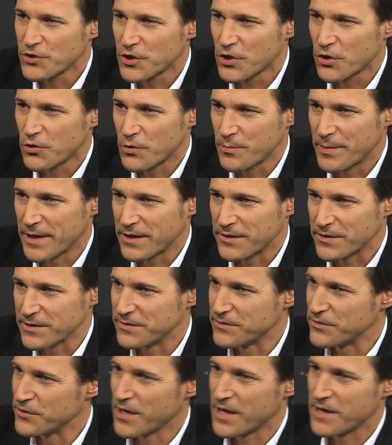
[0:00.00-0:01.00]
you go about
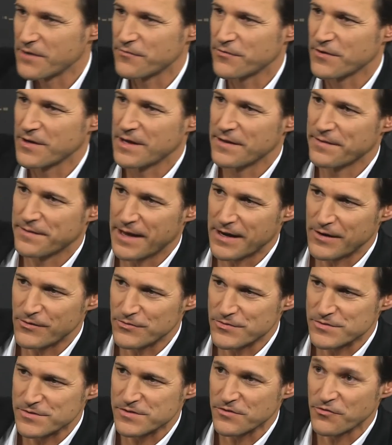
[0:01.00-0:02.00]
it? You have
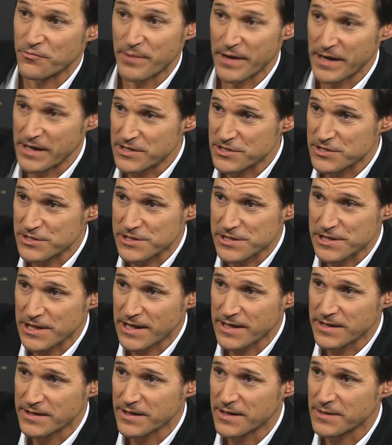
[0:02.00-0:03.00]
thousands of patients
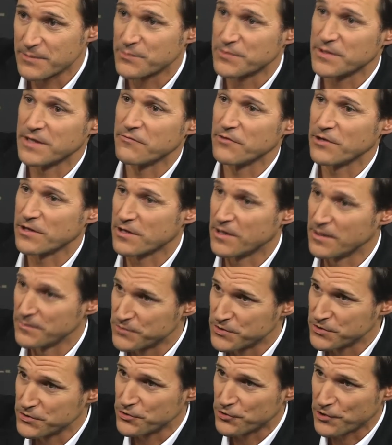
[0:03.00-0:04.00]
lined up, they will
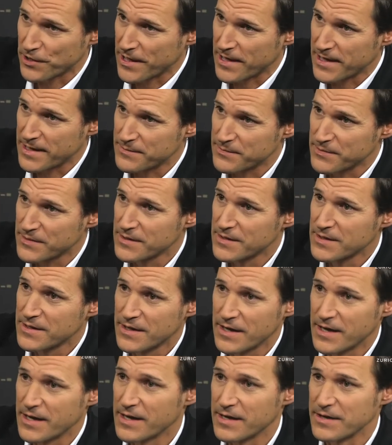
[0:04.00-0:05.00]
come to your lab,
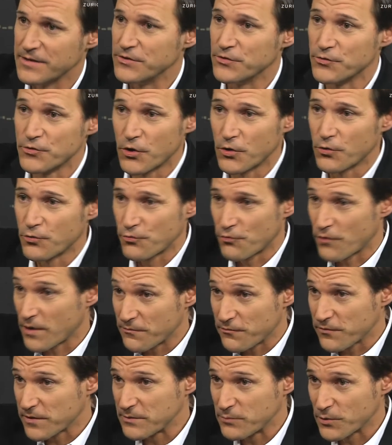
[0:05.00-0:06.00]
you know
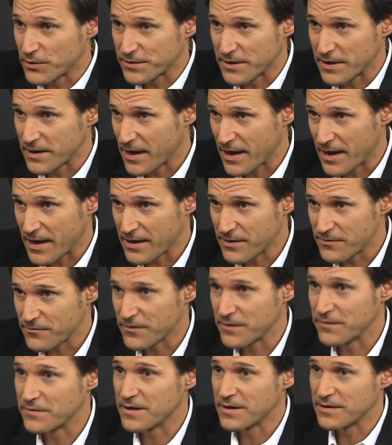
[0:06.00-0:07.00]
roughly what they have,
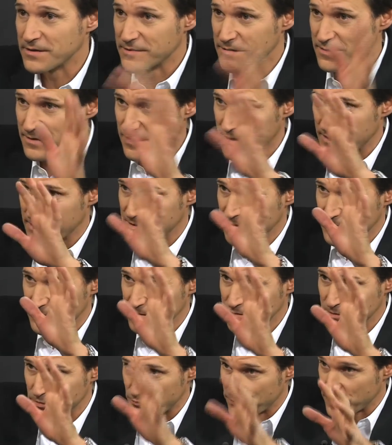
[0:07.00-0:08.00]
and then you